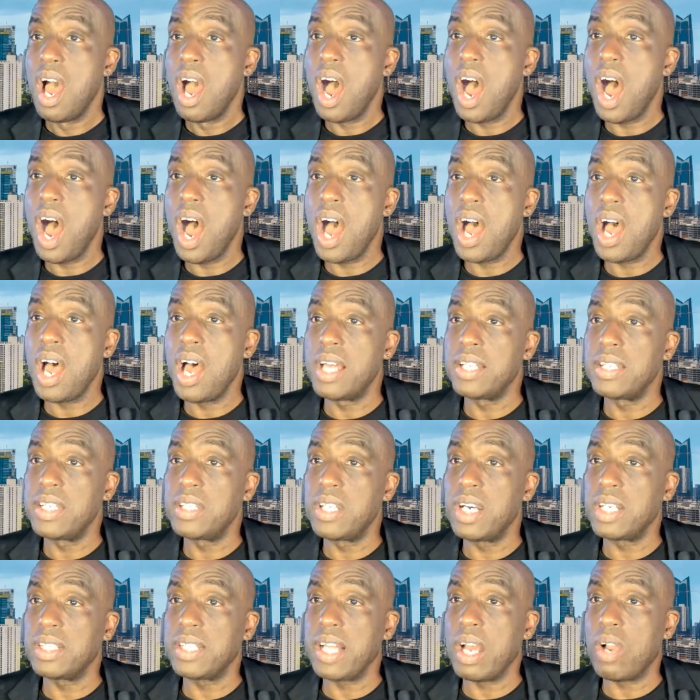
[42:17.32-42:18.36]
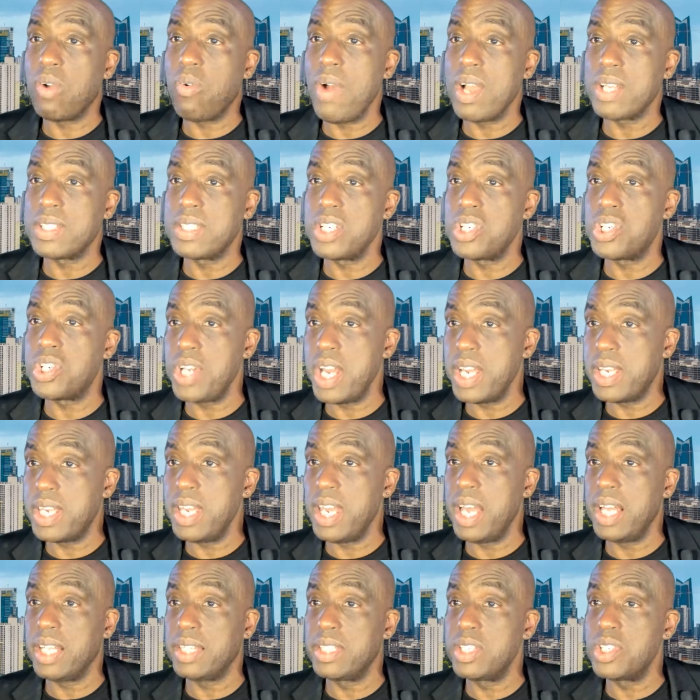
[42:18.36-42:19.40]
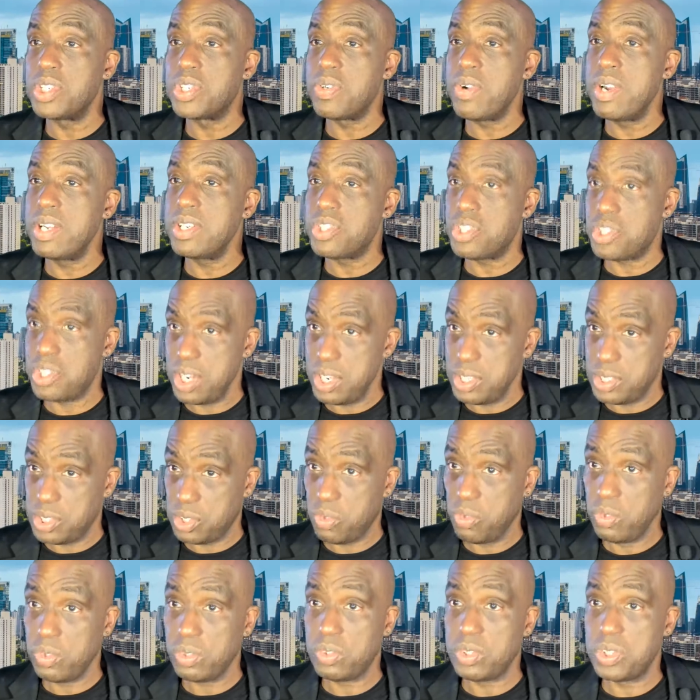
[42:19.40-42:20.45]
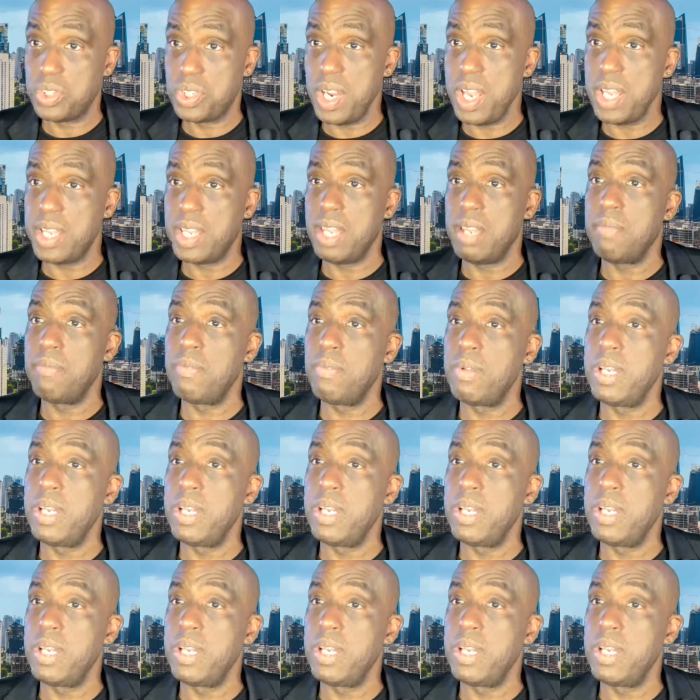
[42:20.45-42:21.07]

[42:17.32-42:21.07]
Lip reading: The duck that quacks says, shaky health insurance. Shaky.